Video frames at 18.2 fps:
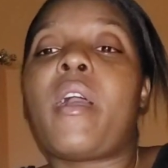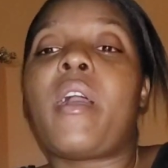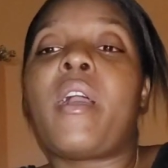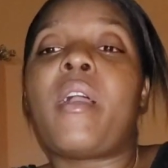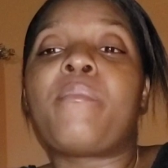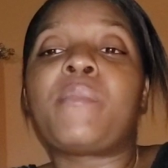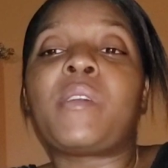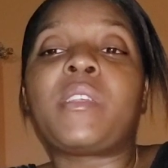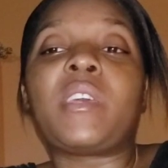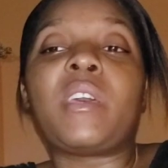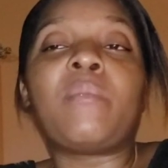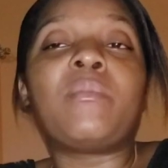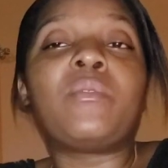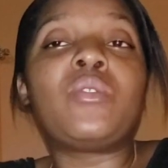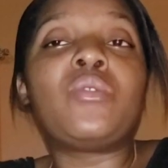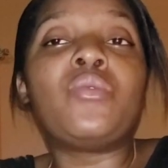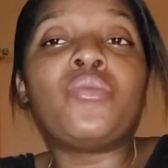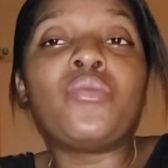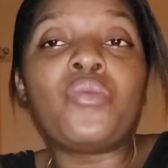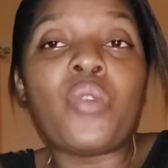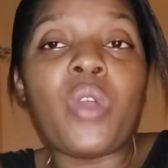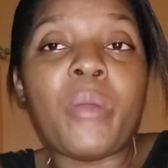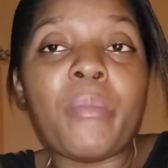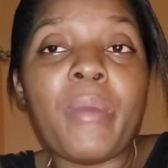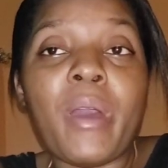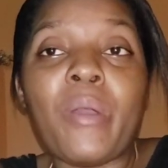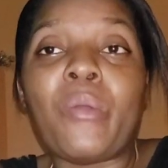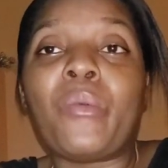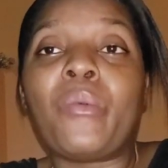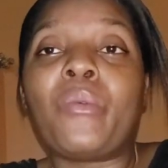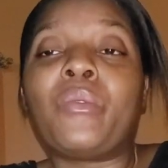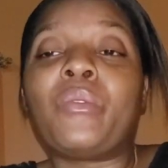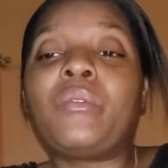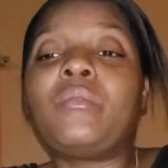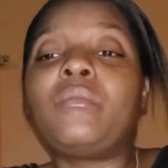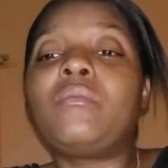I'm not able to do it on my
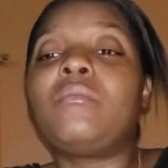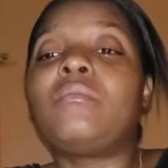own.